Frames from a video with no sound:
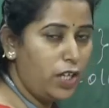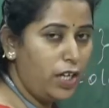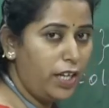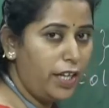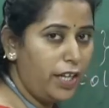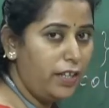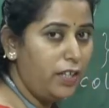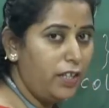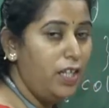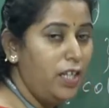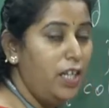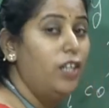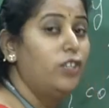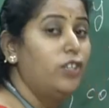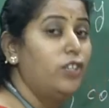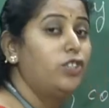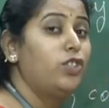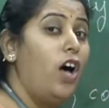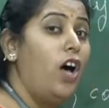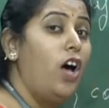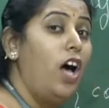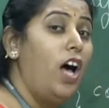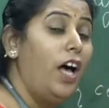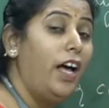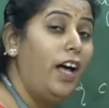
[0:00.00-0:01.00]
color.
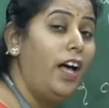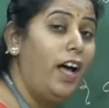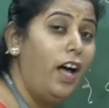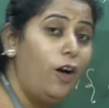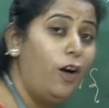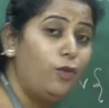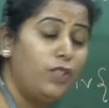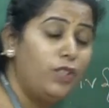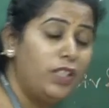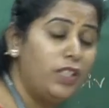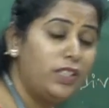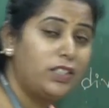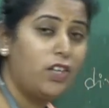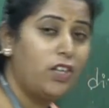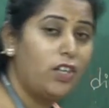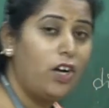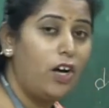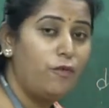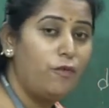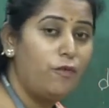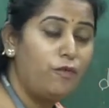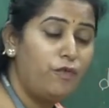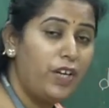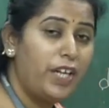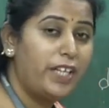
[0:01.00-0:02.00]
So how this
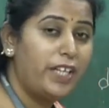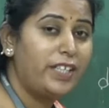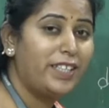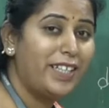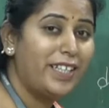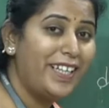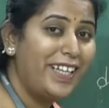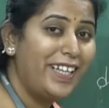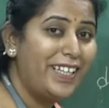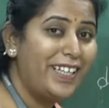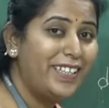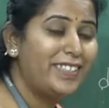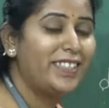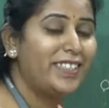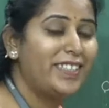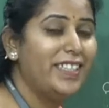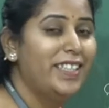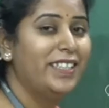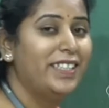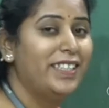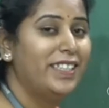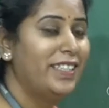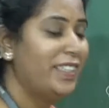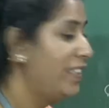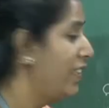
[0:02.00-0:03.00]
conflict is
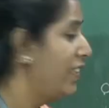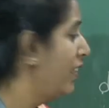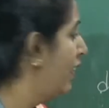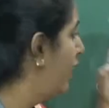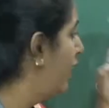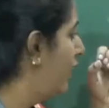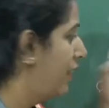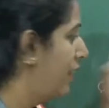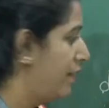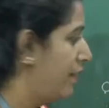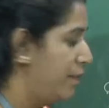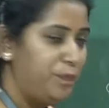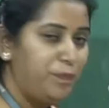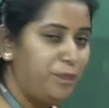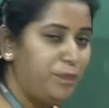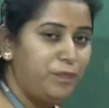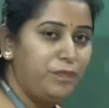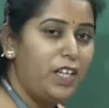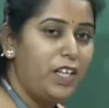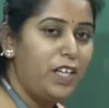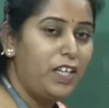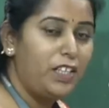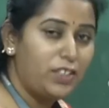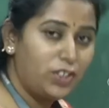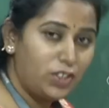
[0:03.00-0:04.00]

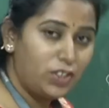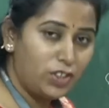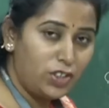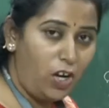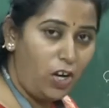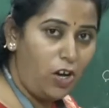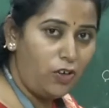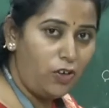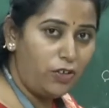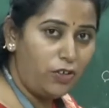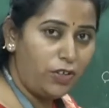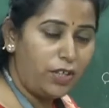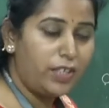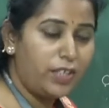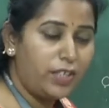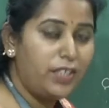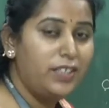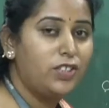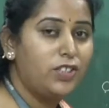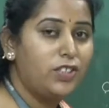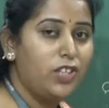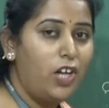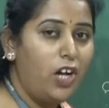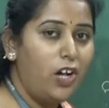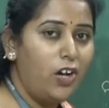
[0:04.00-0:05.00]

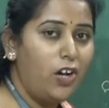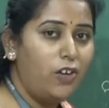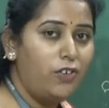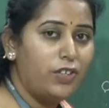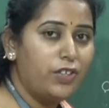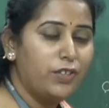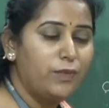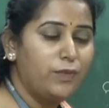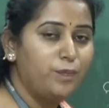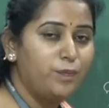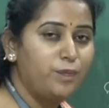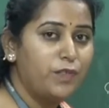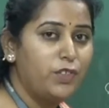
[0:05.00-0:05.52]
resolved?